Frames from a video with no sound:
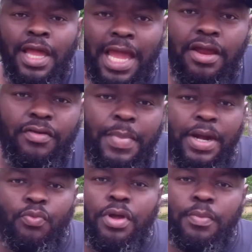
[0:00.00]
Hey
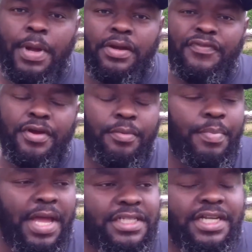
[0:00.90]
everybody, welcome back to
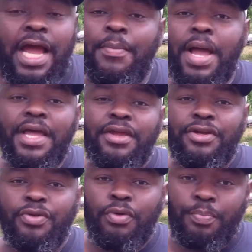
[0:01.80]
Veteranbassin. I'm out here
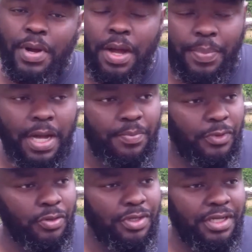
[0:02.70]
doing pop
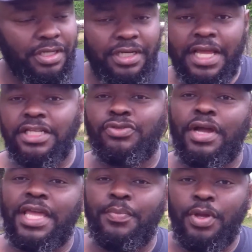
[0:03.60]
duty today, so I
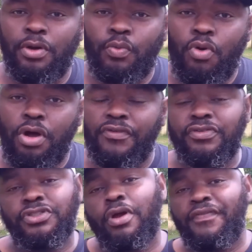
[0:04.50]
can't be on the water.
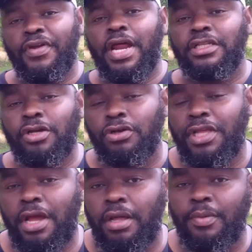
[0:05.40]
So I figured I'd talk to
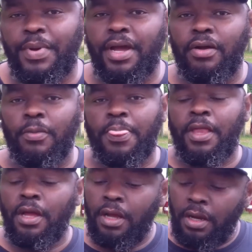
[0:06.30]
y'all about
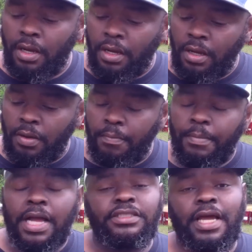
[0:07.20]

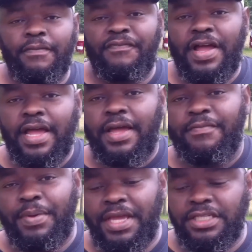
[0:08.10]
my top
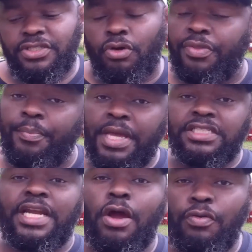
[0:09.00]
5 baits, or the baits
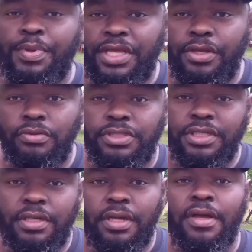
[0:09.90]
that I will be
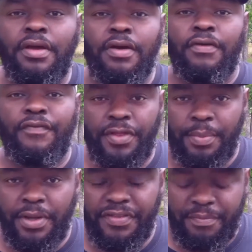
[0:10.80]
using for the
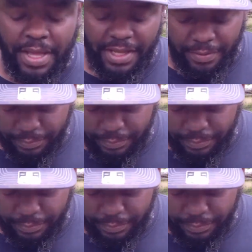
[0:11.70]
month of May.